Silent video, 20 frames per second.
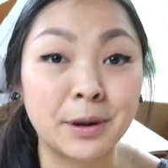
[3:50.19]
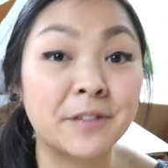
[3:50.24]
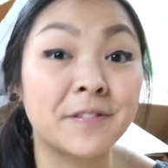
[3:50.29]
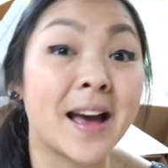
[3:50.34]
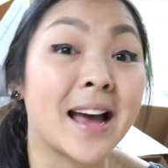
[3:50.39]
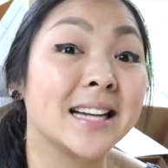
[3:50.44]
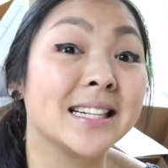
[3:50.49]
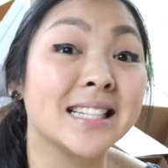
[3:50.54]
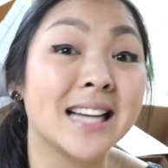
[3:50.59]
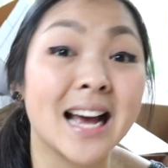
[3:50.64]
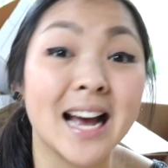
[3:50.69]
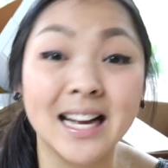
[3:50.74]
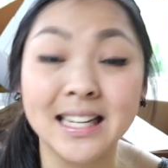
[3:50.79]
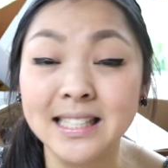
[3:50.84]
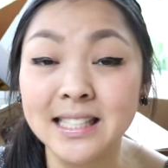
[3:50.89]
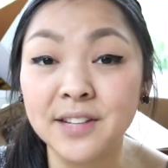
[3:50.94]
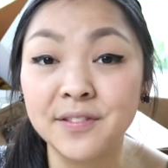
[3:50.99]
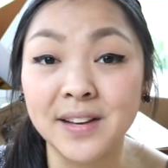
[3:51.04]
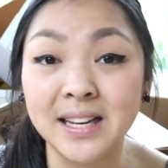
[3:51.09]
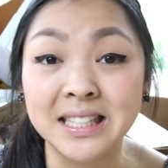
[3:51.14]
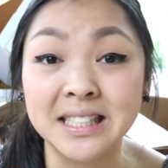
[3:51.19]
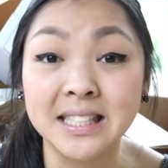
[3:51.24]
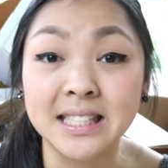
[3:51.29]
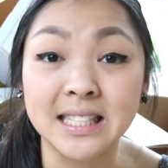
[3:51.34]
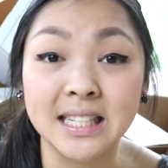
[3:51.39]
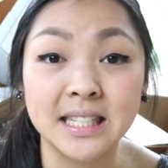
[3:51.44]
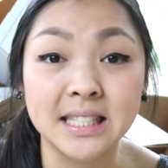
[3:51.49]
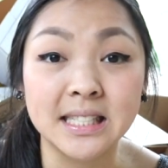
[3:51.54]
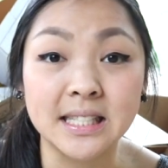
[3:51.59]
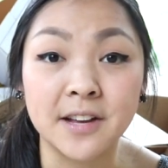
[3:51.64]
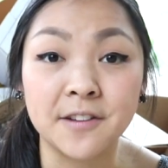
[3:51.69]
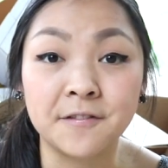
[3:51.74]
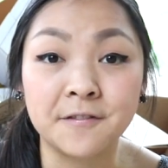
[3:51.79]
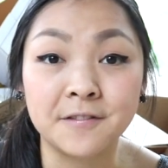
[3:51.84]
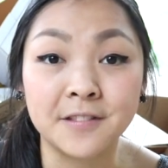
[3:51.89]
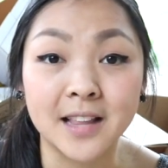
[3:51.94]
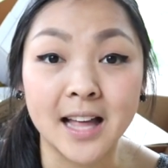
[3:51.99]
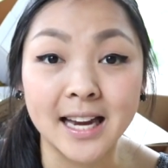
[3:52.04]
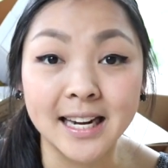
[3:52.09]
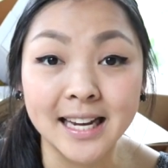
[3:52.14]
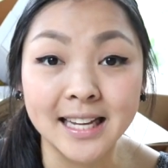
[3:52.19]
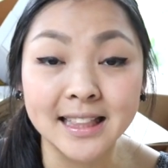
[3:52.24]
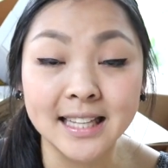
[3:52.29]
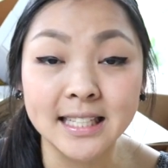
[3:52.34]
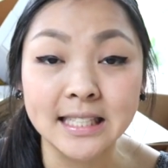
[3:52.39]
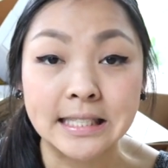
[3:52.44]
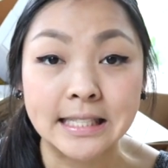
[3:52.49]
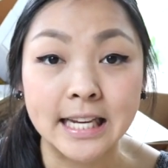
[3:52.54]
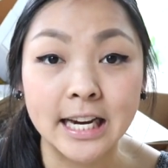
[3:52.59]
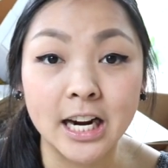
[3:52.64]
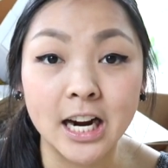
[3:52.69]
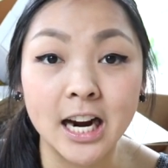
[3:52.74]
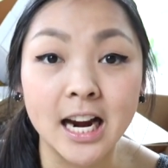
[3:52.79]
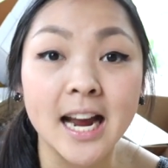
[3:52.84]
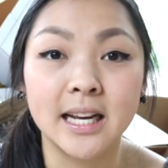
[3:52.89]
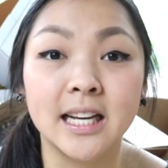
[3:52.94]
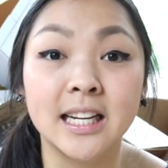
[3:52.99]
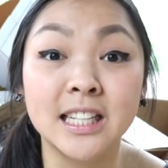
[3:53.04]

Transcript: We've had tons of incidents of flooding this year.